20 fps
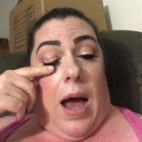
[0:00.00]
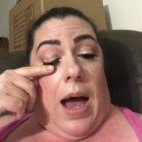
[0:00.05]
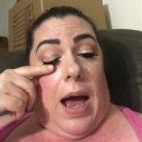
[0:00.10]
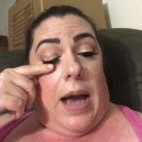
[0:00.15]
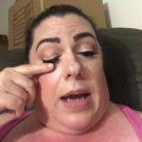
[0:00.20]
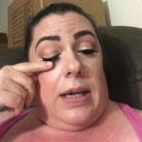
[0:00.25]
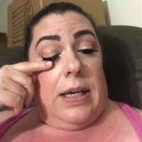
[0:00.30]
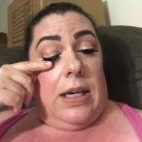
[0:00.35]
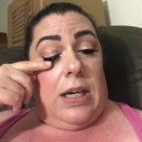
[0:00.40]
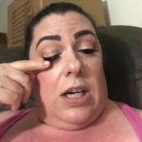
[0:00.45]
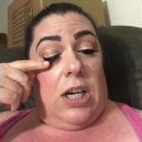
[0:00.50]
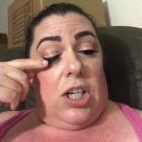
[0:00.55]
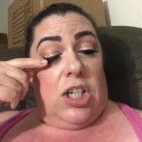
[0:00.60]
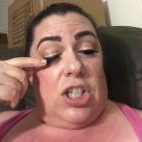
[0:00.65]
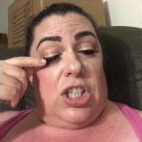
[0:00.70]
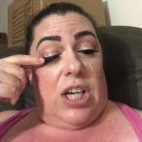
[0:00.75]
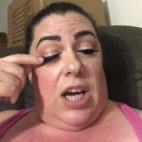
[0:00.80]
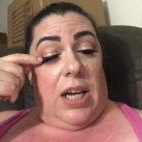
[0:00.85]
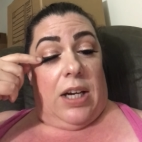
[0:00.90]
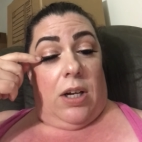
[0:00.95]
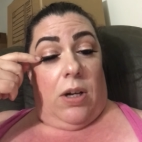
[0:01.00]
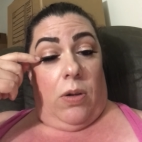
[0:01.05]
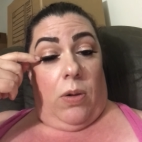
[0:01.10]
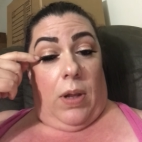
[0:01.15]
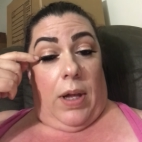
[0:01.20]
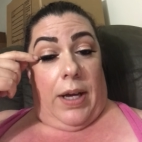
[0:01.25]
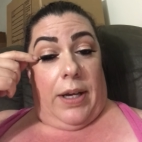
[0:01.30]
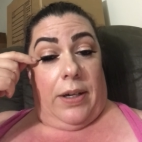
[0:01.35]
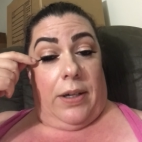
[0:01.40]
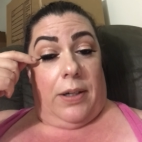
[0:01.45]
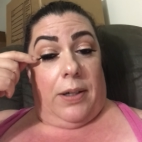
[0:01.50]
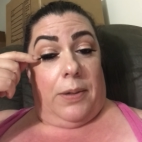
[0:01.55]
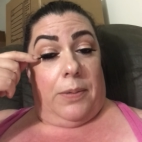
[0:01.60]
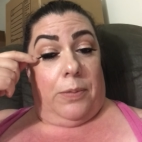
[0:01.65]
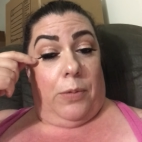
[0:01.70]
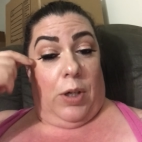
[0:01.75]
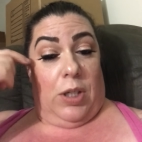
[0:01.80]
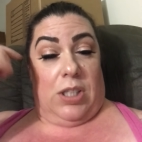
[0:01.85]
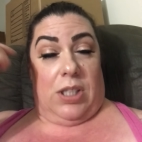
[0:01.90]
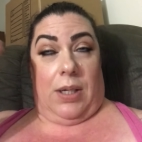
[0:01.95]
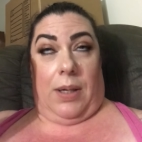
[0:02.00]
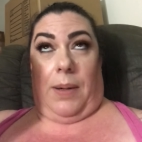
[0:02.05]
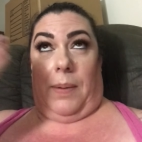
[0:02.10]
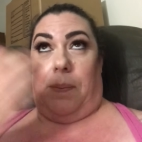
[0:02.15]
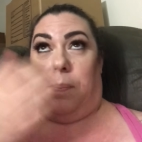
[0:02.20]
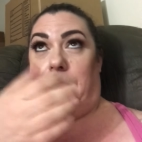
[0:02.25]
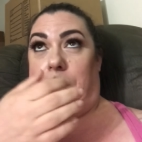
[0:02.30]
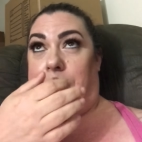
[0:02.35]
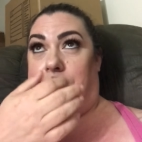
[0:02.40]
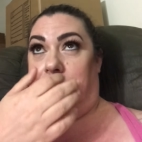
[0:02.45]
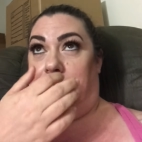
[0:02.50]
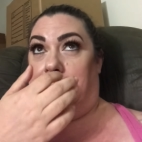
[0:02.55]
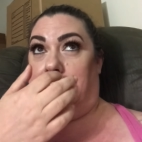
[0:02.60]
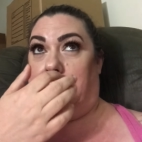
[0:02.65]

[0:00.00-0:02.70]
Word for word: I did a shadow liner, which I'm um,